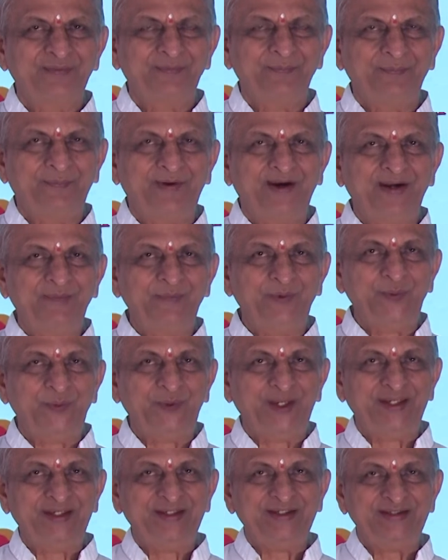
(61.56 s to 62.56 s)
Bond
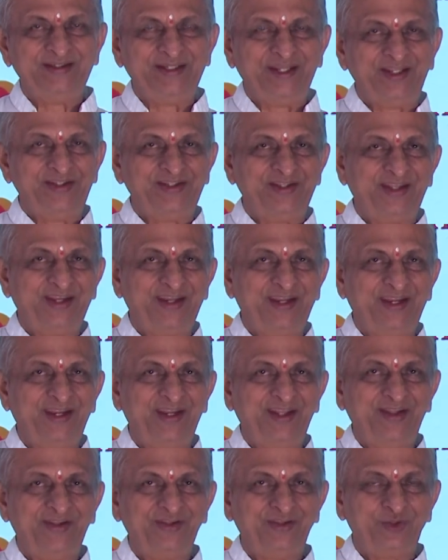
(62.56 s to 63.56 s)
between teacher
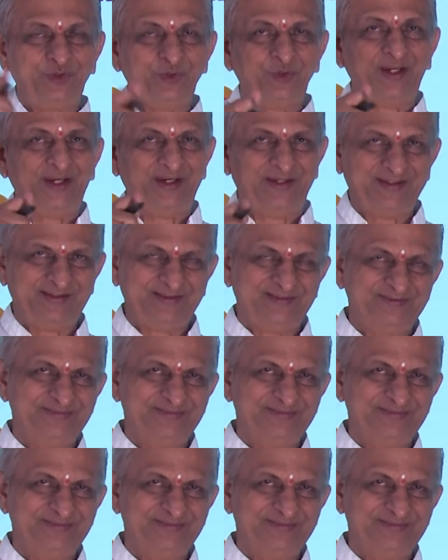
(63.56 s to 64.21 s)
and the student.